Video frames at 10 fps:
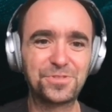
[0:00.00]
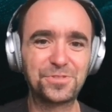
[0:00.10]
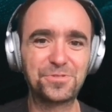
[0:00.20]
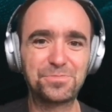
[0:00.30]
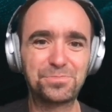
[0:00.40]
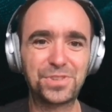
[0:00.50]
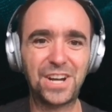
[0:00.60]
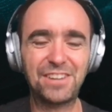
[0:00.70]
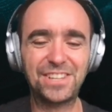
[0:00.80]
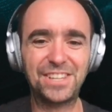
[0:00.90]
So
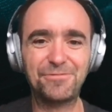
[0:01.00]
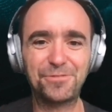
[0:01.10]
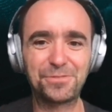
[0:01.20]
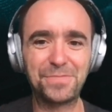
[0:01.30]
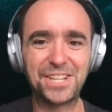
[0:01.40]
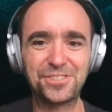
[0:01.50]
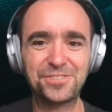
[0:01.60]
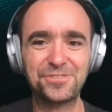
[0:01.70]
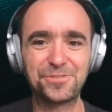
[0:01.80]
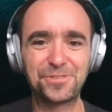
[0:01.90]
private
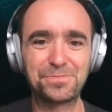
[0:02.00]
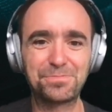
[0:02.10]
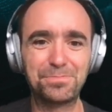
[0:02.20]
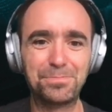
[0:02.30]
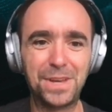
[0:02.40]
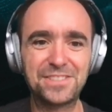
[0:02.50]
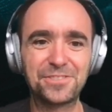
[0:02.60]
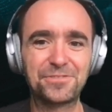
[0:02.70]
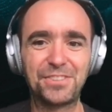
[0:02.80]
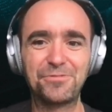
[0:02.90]
information or
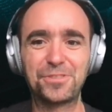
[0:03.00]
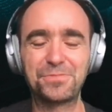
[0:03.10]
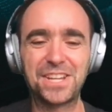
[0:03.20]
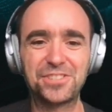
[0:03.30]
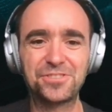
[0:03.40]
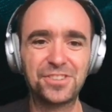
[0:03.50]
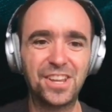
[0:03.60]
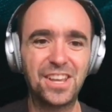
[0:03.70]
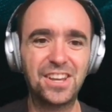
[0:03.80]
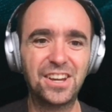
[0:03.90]
bits of information